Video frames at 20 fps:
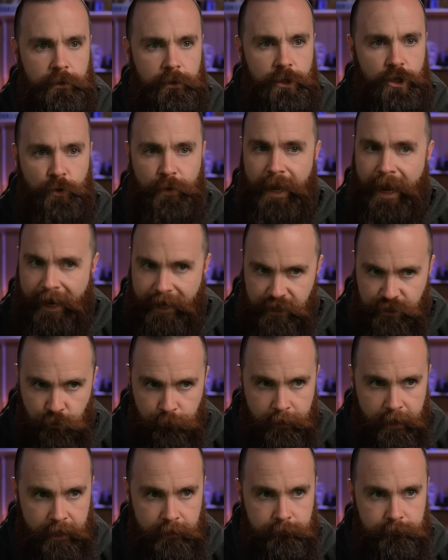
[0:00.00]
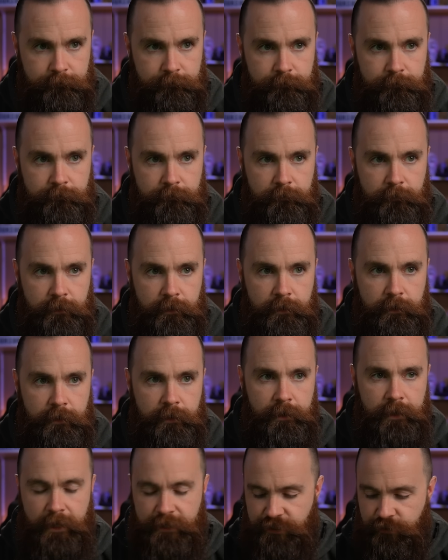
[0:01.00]
You would add a domain,
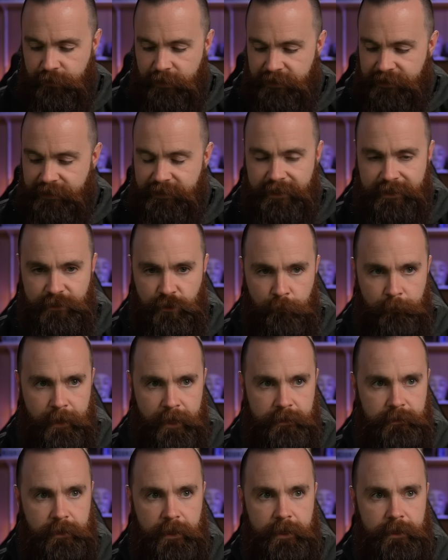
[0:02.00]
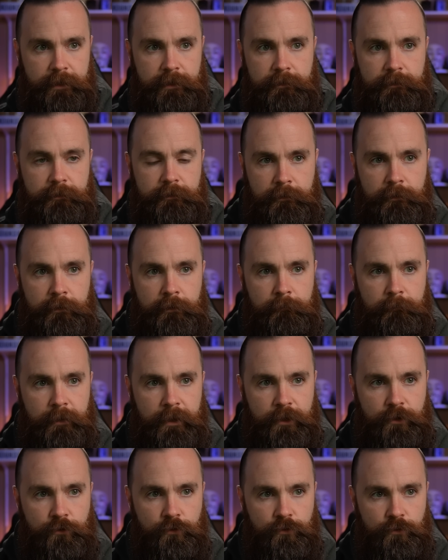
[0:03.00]
enter an existing domain like
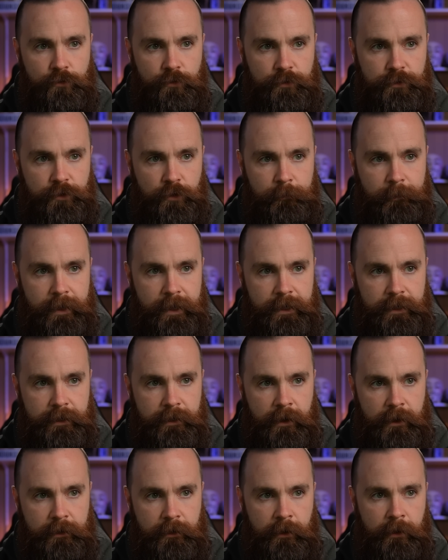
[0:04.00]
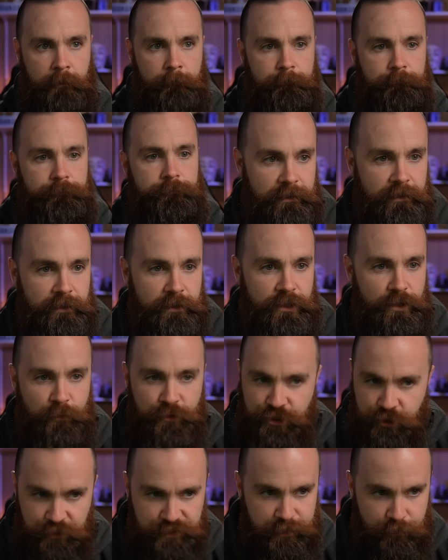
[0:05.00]
mycooldomain.com. You
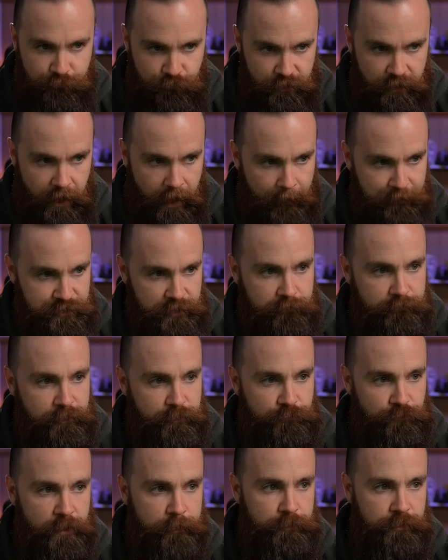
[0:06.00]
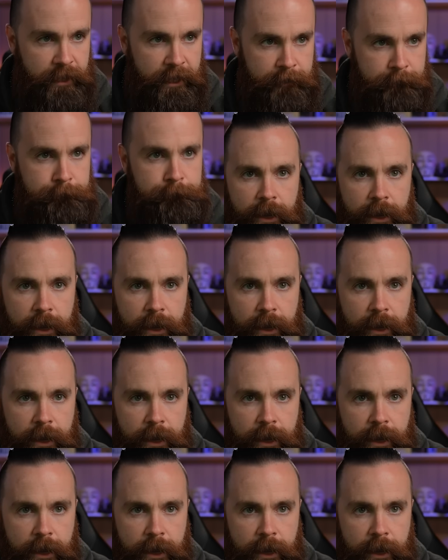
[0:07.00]
would choose the free option, the free plan,